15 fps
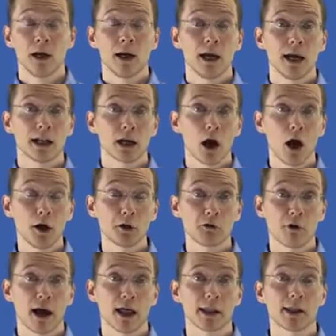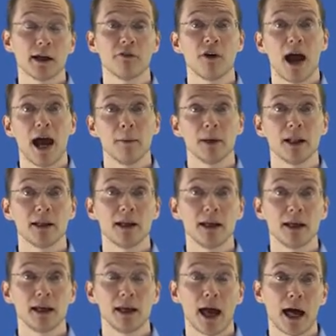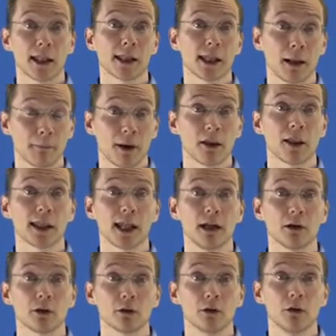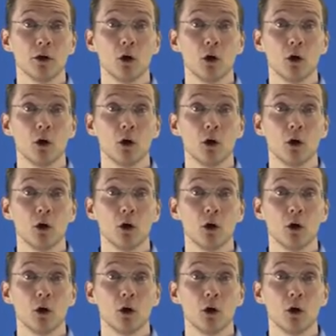In contrast, if M and T, as sent by the sender,